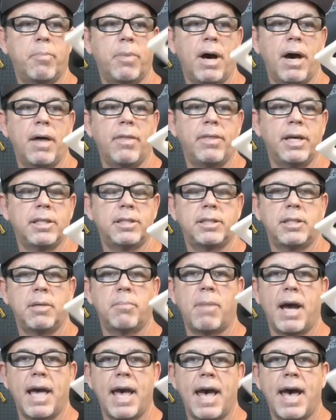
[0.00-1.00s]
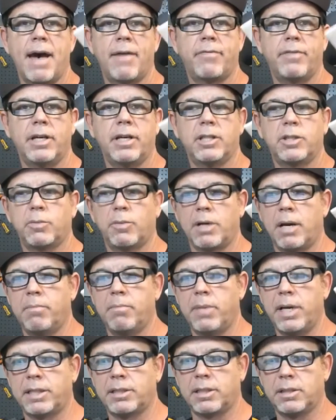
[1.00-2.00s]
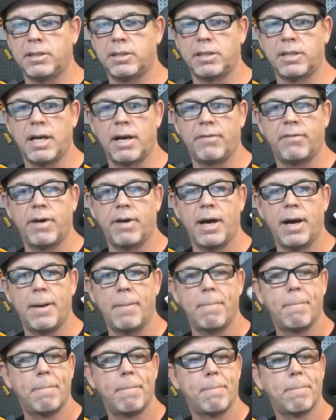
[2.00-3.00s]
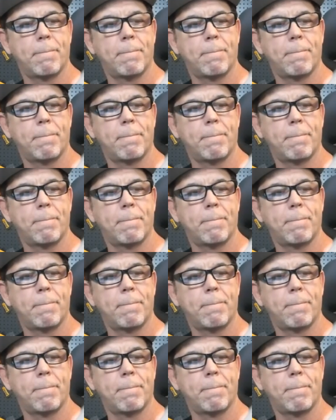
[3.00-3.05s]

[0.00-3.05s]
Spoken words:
but this in my 1/2 inch when I'm mixing stuff up.